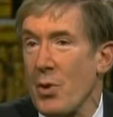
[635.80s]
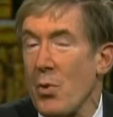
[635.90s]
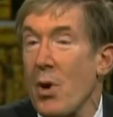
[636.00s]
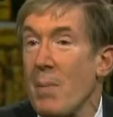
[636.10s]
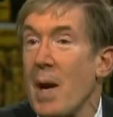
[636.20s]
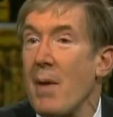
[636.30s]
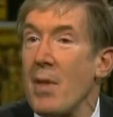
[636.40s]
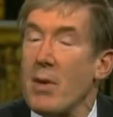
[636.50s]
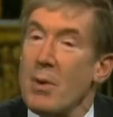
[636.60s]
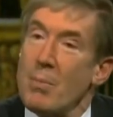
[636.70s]
the quarter, but I
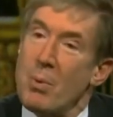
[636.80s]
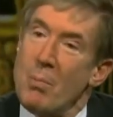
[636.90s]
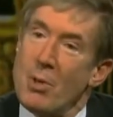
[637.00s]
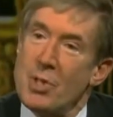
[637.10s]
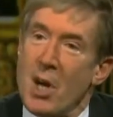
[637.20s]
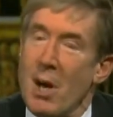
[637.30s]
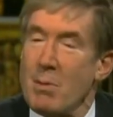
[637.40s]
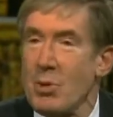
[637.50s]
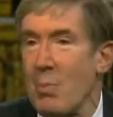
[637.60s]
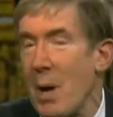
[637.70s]
think most
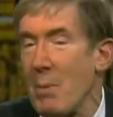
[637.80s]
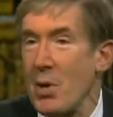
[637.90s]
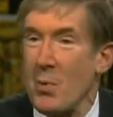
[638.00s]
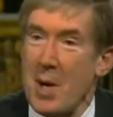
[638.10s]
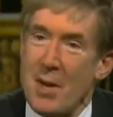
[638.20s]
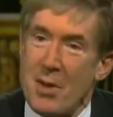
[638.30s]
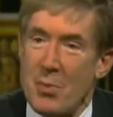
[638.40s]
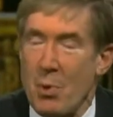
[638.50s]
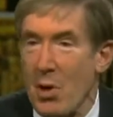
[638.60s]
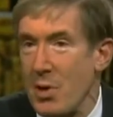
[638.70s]
economists would probably agree
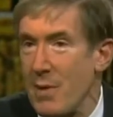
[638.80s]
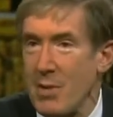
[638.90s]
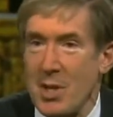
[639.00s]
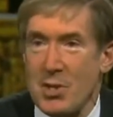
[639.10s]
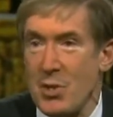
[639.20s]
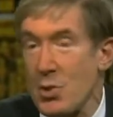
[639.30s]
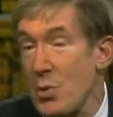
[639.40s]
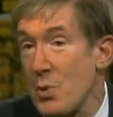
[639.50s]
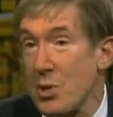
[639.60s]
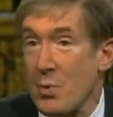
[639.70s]
that productivity is in the
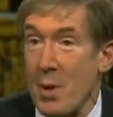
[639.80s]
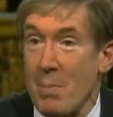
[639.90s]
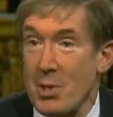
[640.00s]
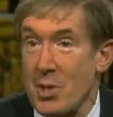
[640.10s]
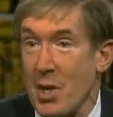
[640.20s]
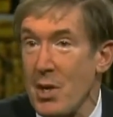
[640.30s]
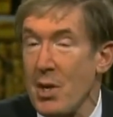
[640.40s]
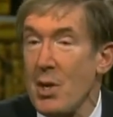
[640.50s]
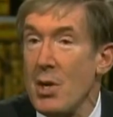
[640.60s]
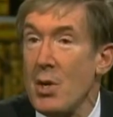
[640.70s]
2 to 3%
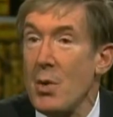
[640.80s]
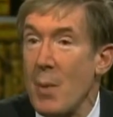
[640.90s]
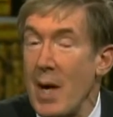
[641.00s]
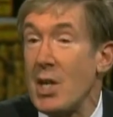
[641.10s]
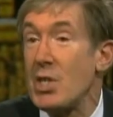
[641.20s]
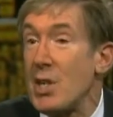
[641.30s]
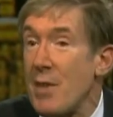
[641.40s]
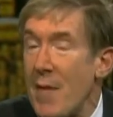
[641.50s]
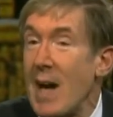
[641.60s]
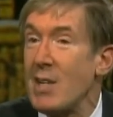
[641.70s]
range.
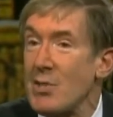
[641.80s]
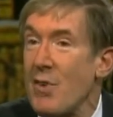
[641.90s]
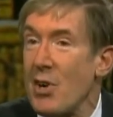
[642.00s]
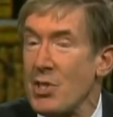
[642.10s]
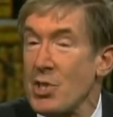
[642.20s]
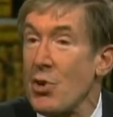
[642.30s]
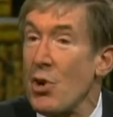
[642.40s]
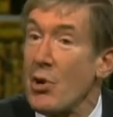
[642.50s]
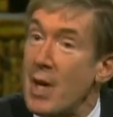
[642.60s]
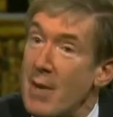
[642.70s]
That is very
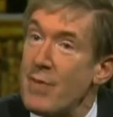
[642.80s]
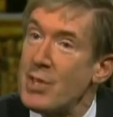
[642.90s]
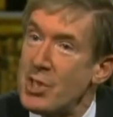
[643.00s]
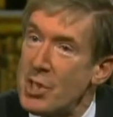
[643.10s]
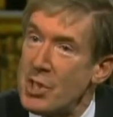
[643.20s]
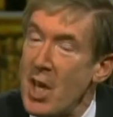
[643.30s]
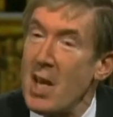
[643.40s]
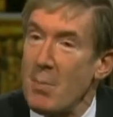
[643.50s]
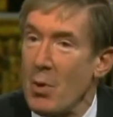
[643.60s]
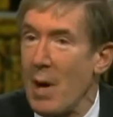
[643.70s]
strong if it's
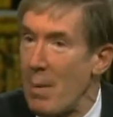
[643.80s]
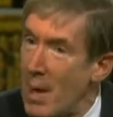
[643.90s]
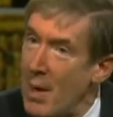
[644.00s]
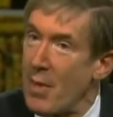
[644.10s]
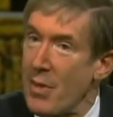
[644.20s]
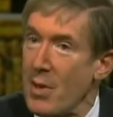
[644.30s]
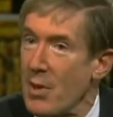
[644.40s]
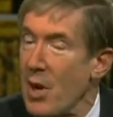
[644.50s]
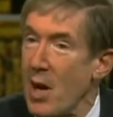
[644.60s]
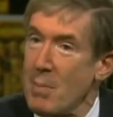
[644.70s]
sustainable. I, mean, I think
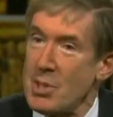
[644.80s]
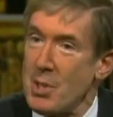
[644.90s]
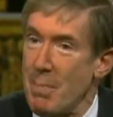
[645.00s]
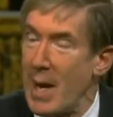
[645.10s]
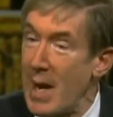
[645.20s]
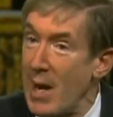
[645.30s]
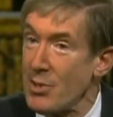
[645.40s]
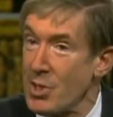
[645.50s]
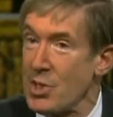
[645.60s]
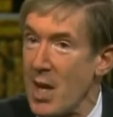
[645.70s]
economists debate how
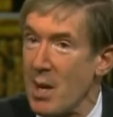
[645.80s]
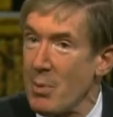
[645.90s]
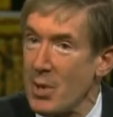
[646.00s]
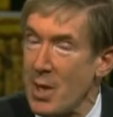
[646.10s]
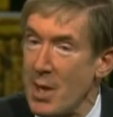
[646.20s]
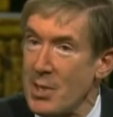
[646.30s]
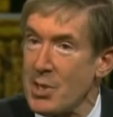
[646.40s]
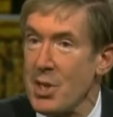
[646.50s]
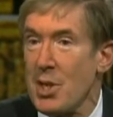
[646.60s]
sustainable it is.